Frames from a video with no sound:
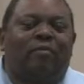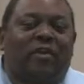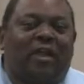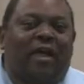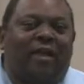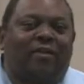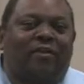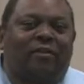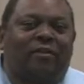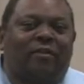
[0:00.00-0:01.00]
but God
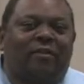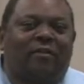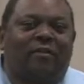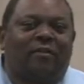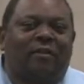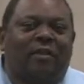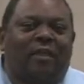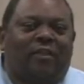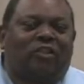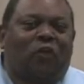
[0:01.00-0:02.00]
could.
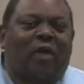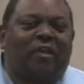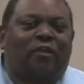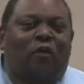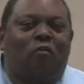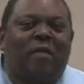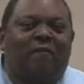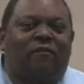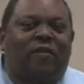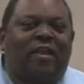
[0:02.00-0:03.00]
And so I told
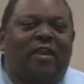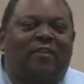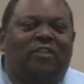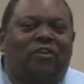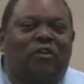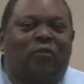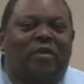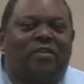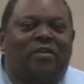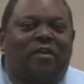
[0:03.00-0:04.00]
my friend, I said, you know
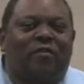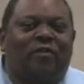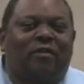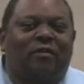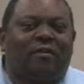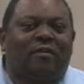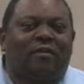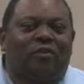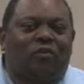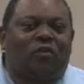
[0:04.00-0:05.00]
where you're going.
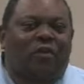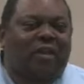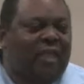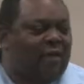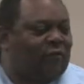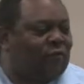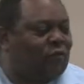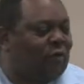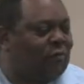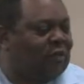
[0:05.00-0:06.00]
You're going to heaven
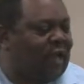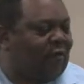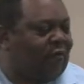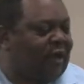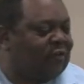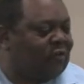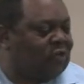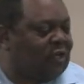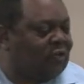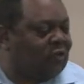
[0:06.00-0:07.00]
through the sacrifice of
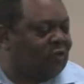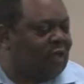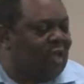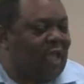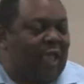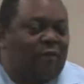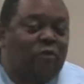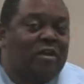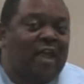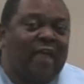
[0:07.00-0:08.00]
Jesus. And
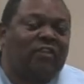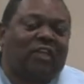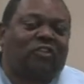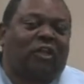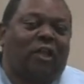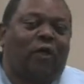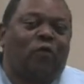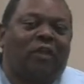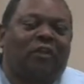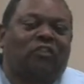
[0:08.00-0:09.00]
we're not just
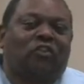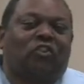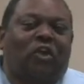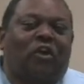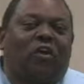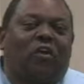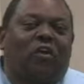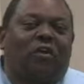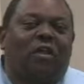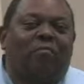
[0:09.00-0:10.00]
alone. There's a
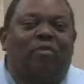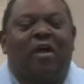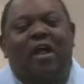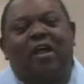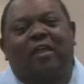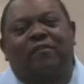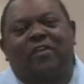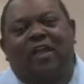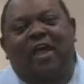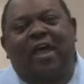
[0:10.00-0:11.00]
third part of
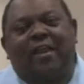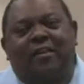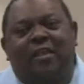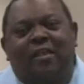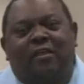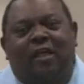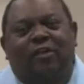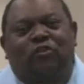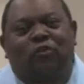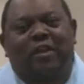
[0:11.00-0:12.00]
the
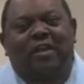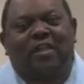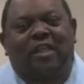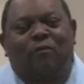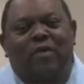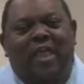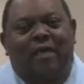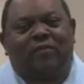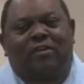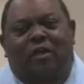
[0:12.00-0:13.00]
God Trinity that we
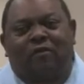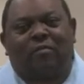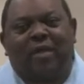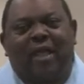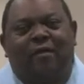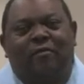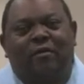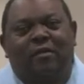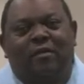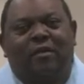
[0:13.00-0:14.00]
haven't talked
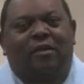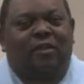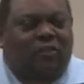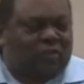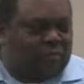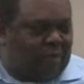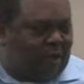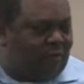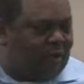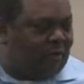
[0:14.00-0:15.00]
about. The
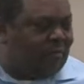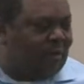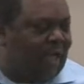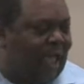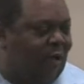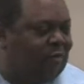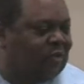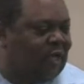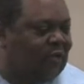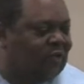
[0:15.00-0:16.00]
Spirit
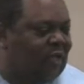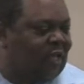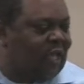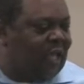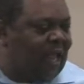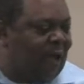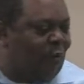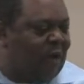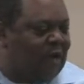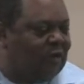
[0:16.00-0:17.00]
helps us in our
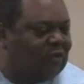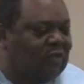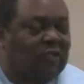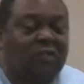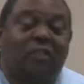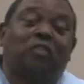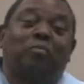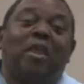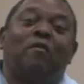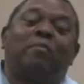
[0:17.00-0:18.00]
weaknesses. The
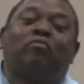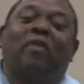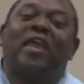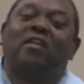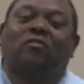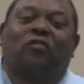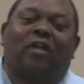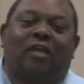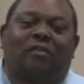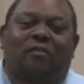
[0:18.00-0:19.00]
Spirit prays for
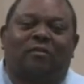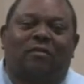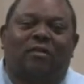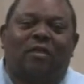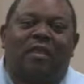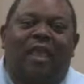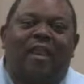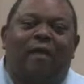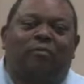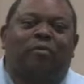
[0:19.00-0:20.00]
us
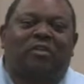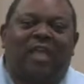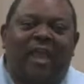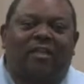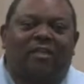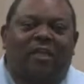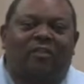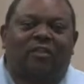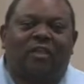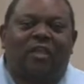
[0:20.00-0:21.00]
and helps protect
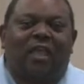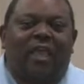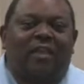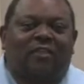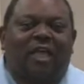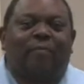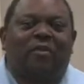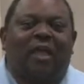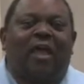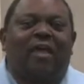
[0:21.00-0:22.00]
us. And it's up
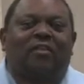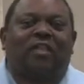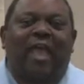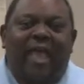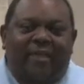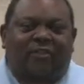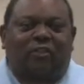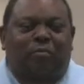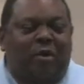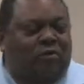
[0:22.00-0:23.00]
to us to ask
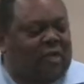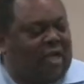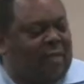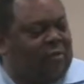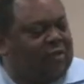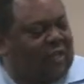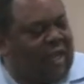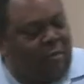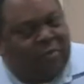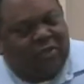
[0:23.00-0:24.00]
the Spirit to come to us and
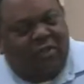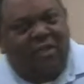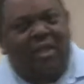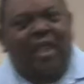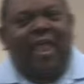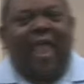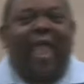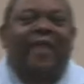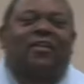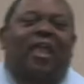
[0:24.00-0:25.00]
help us
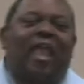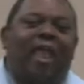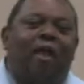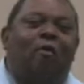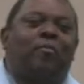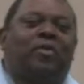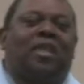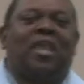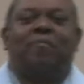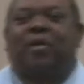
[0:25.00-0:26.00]
and to help
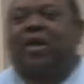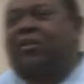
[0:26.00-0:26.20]
keep